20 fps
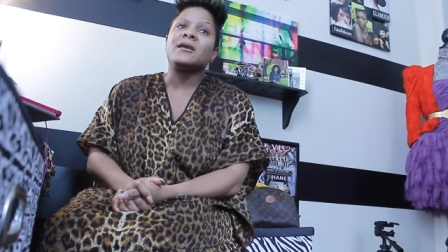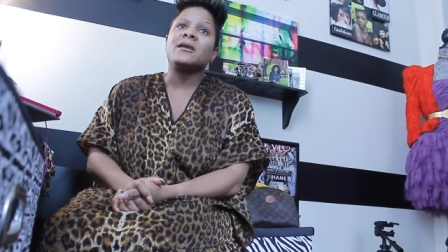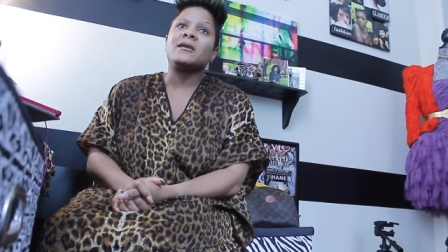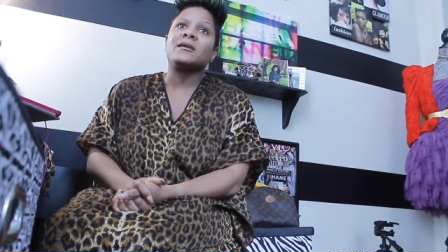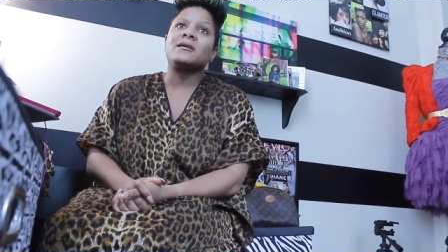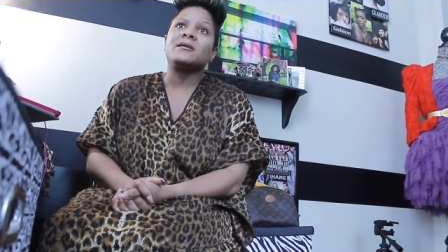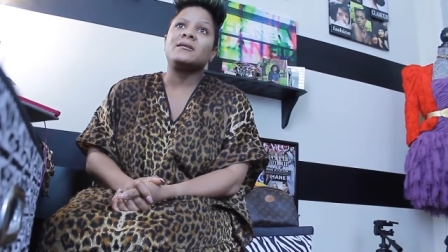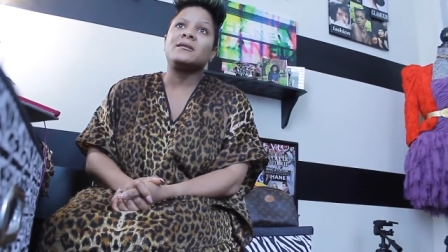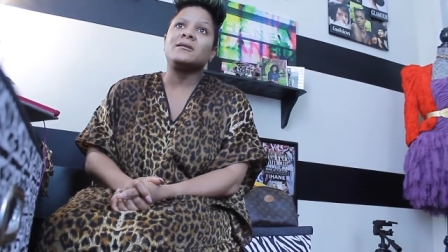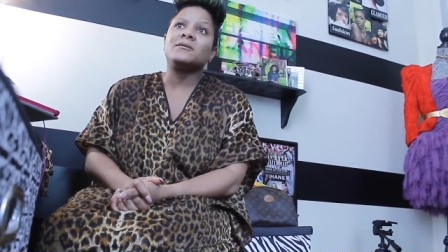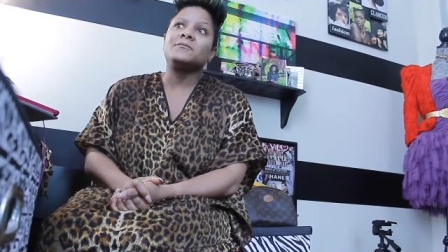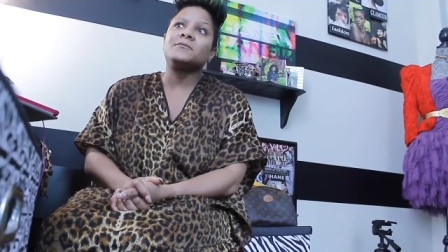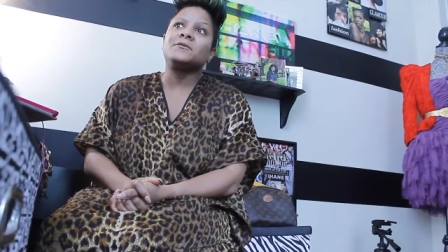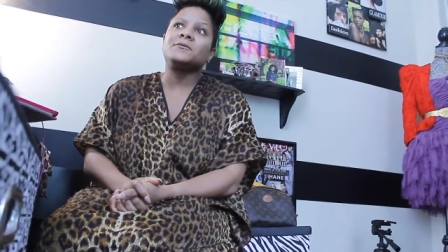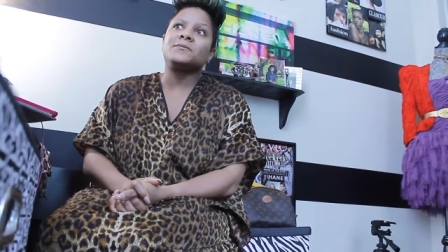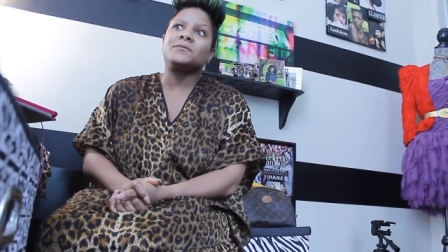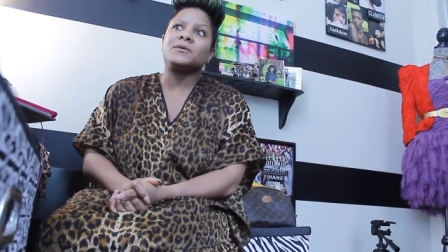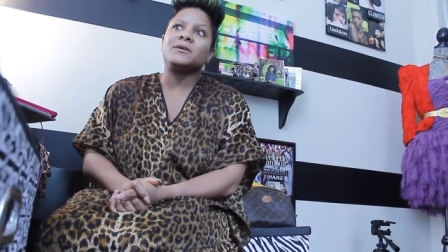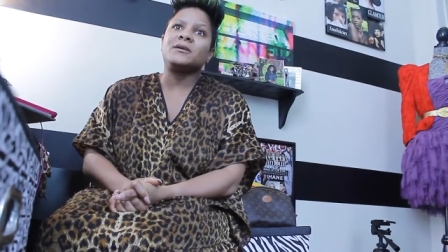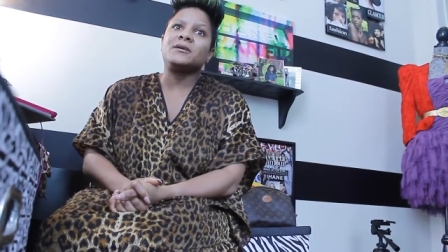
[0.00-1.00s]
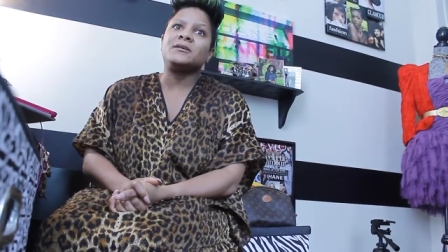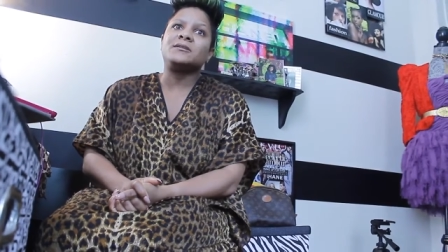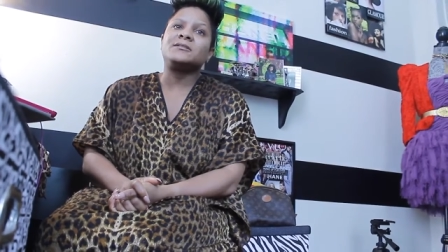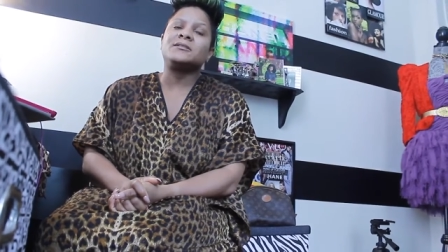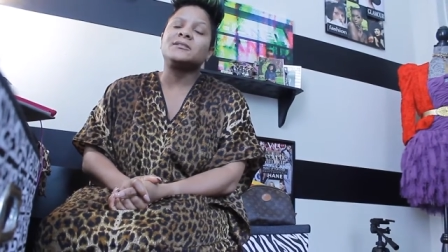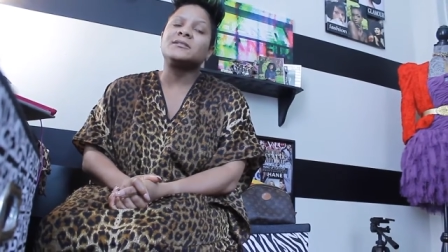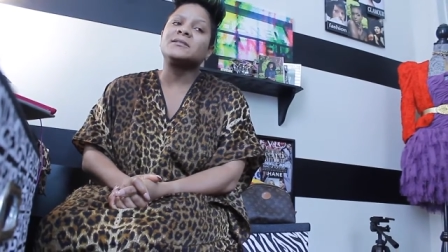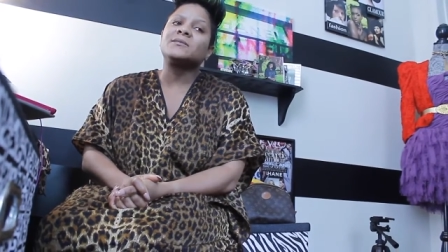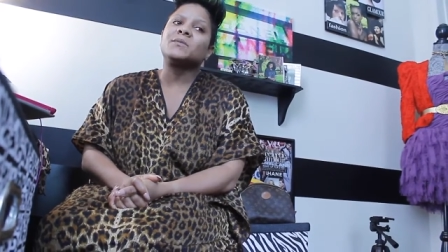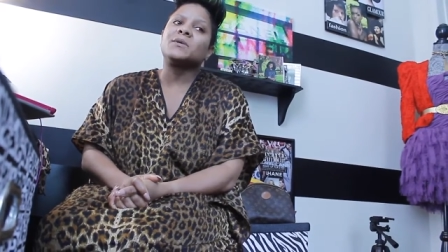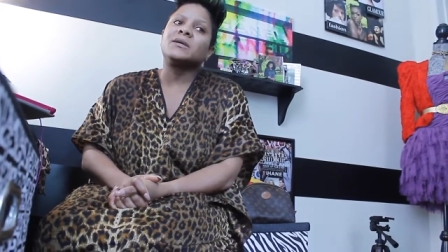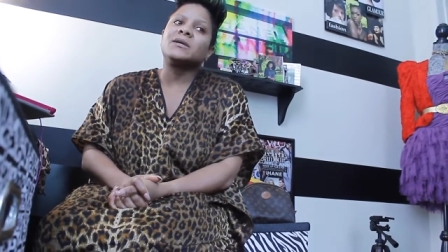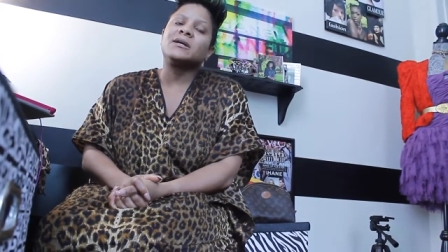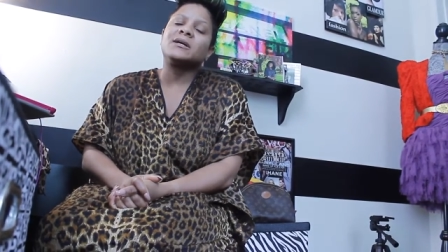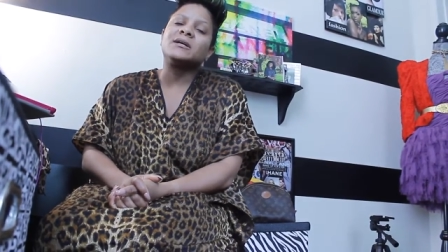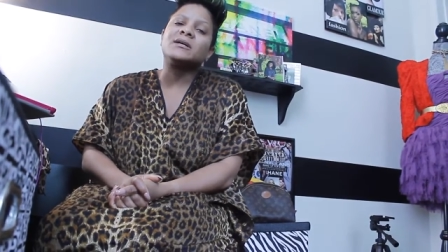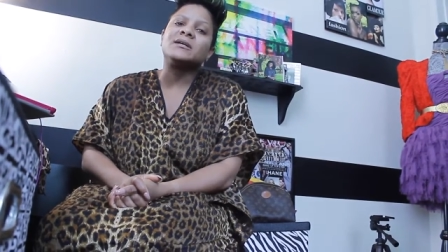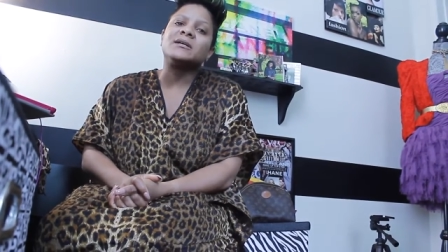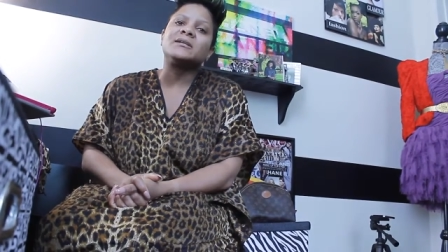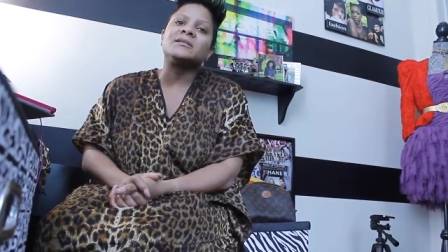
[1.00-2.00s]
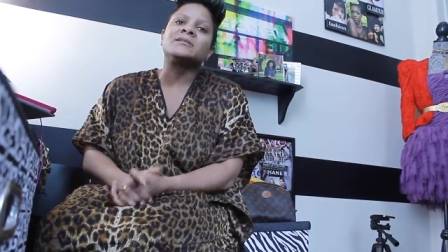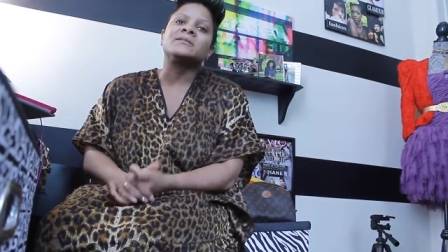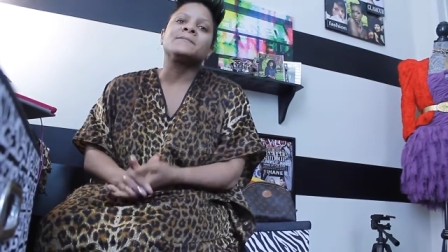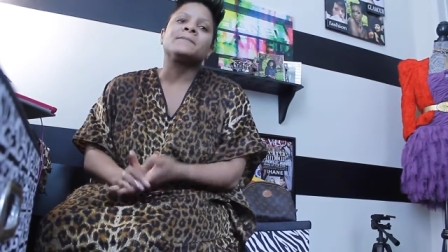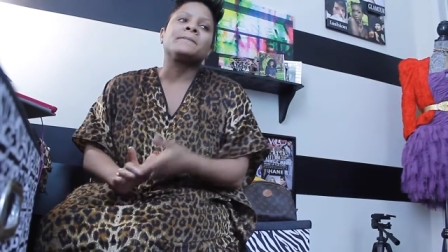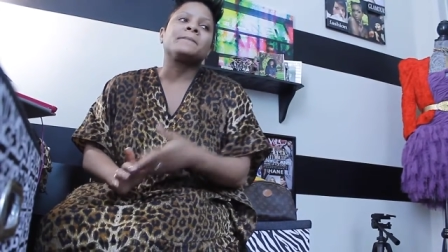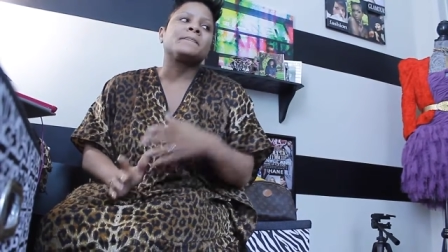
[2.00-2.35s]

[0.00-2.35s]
and it will be just because